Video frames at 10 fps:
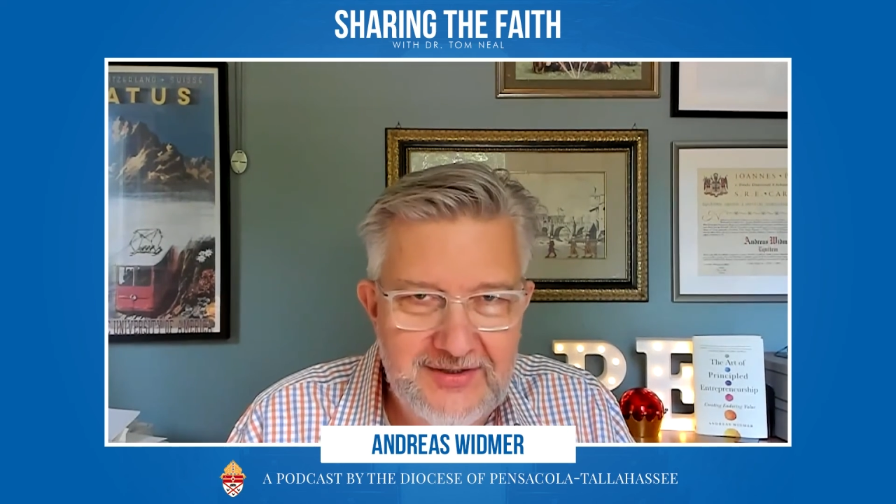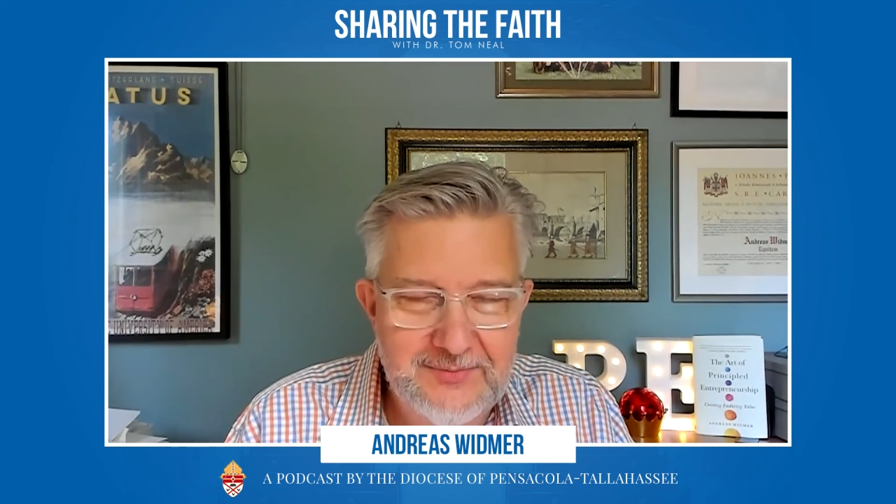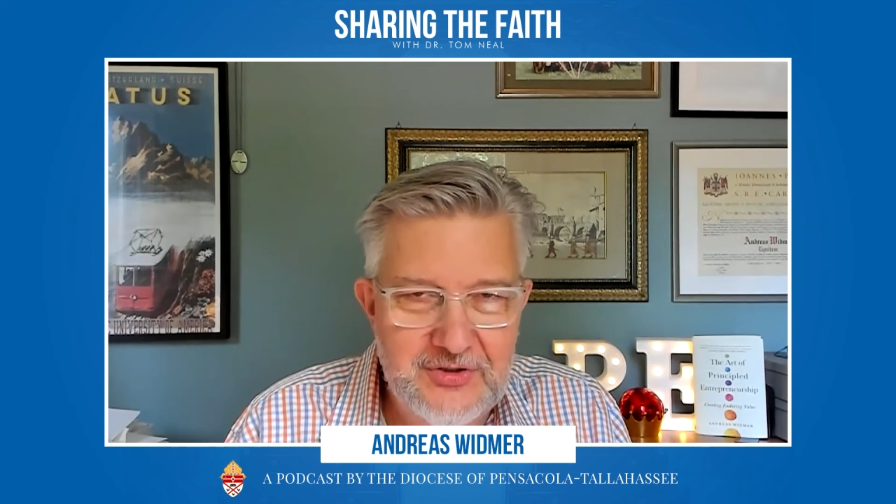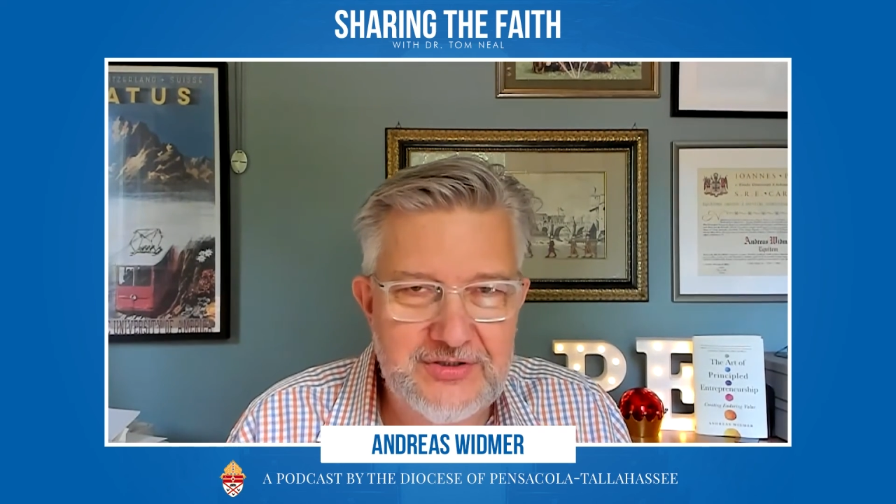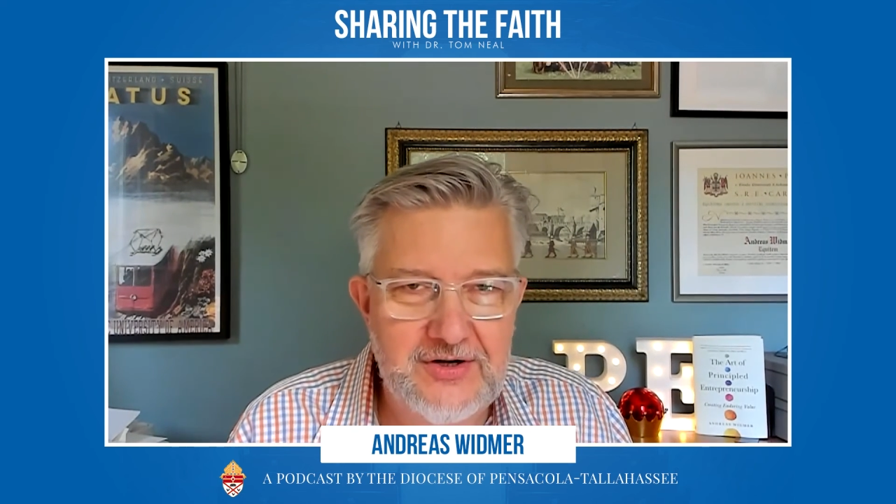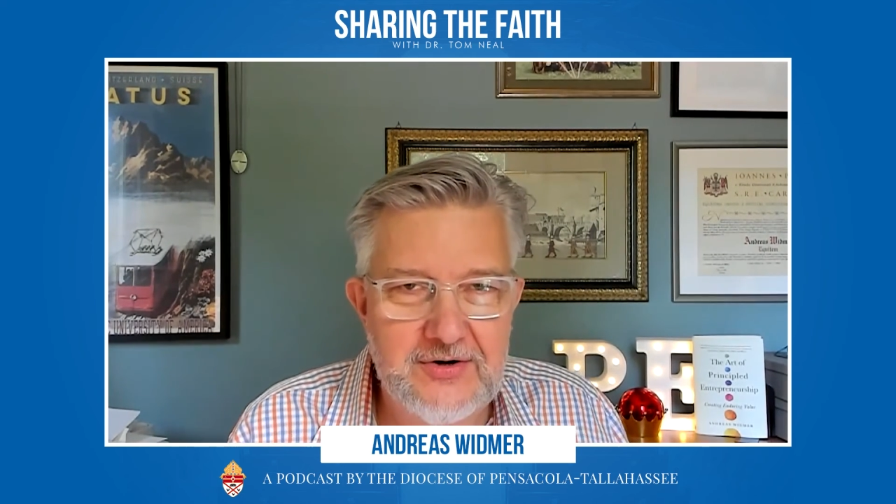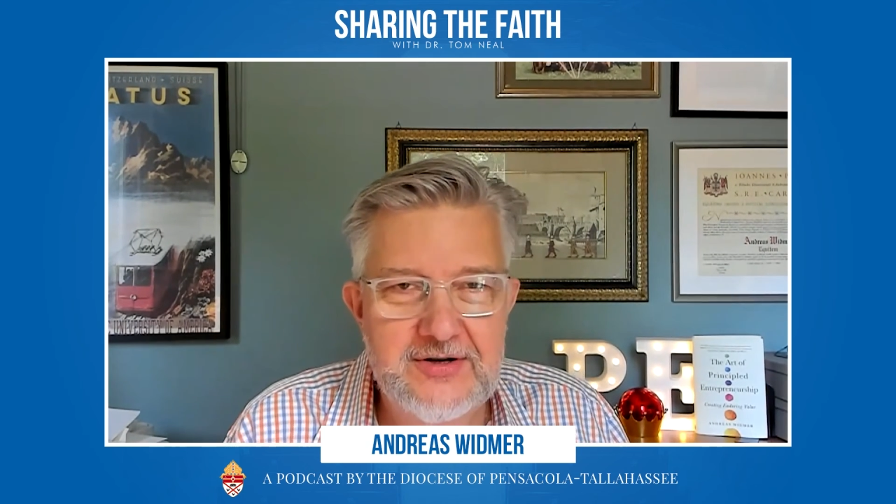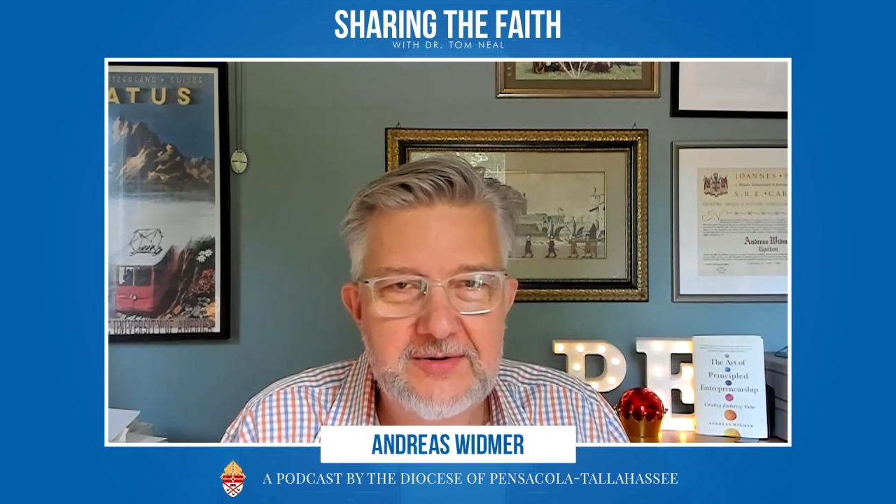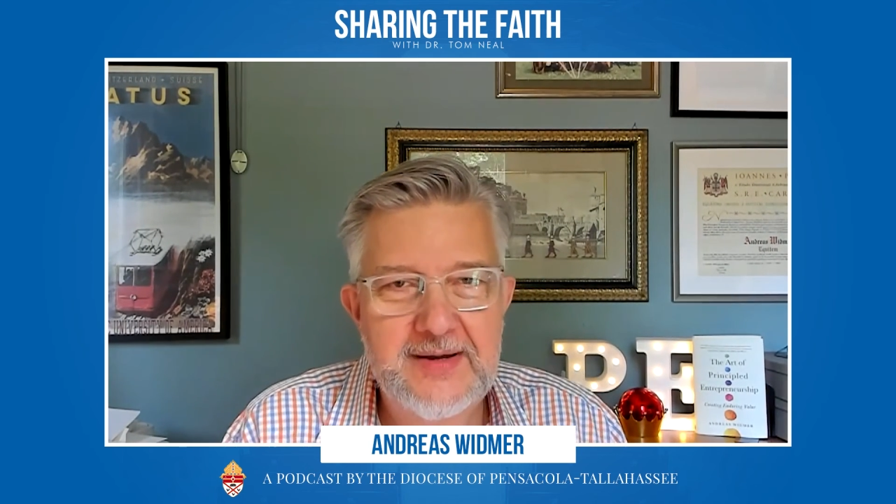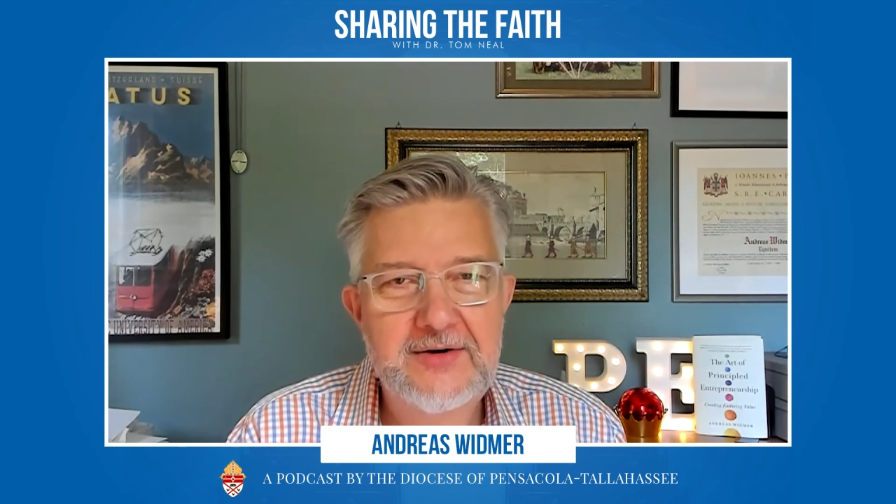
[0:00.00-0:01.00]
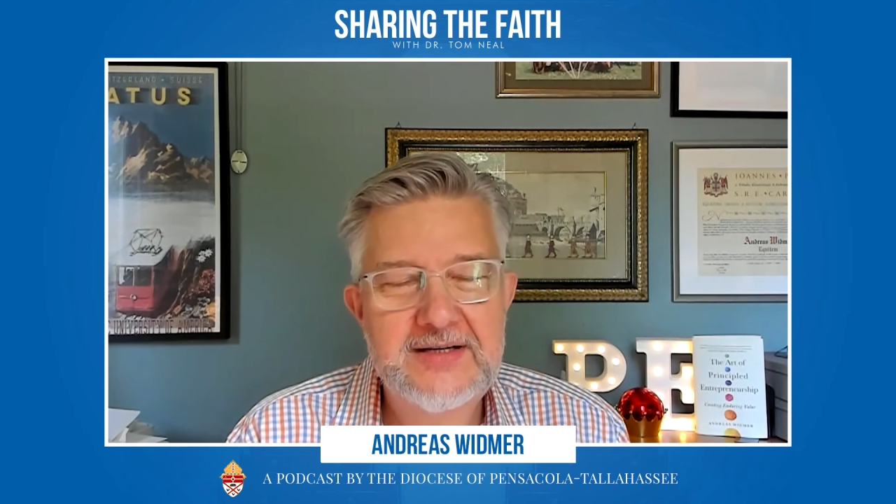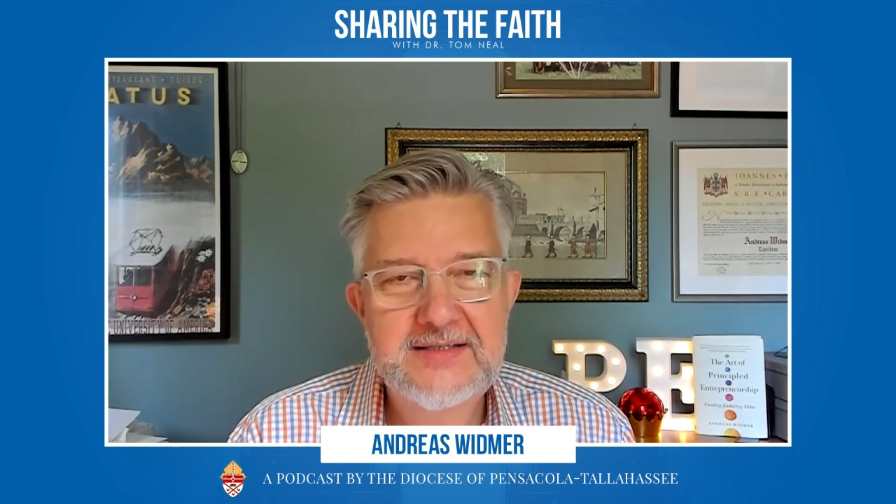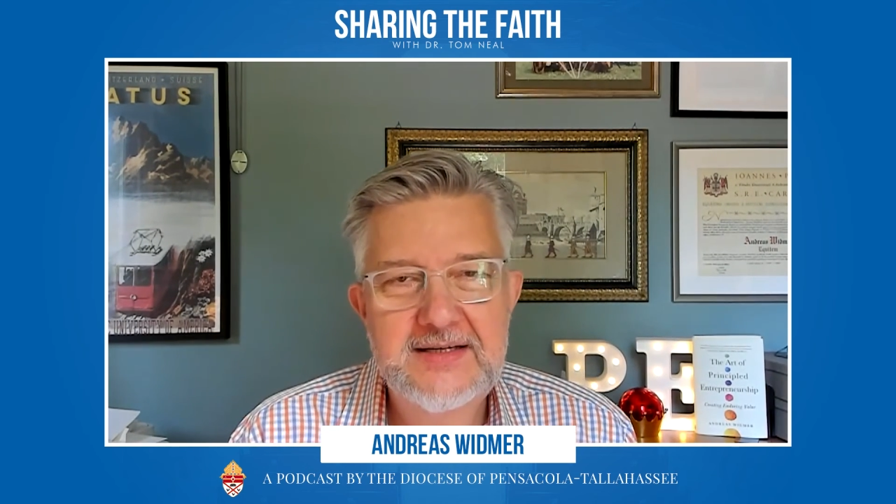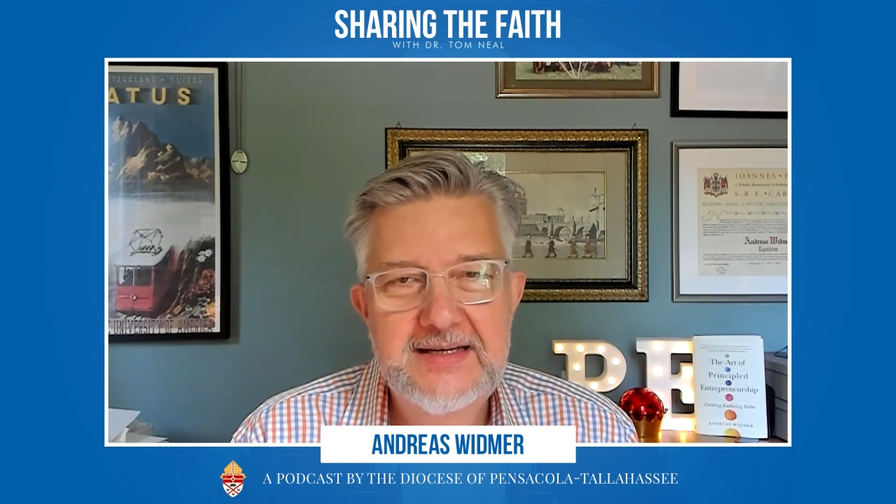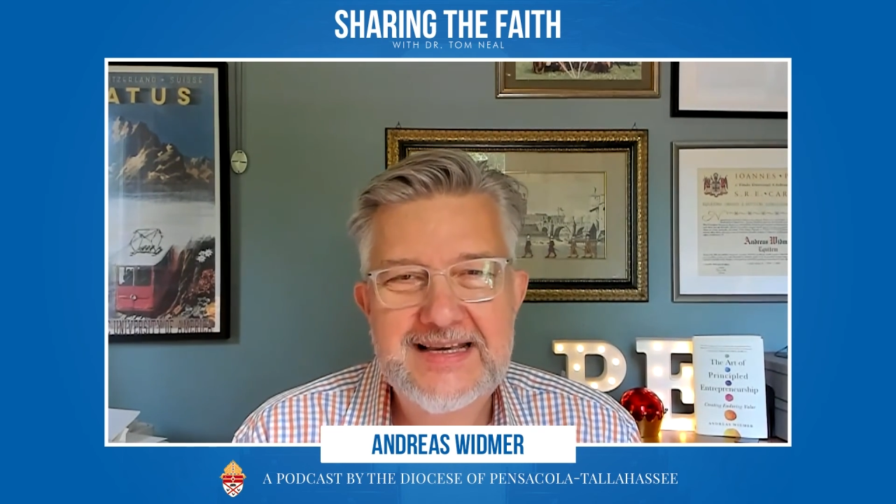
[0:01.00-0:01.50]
that I'm just talking about is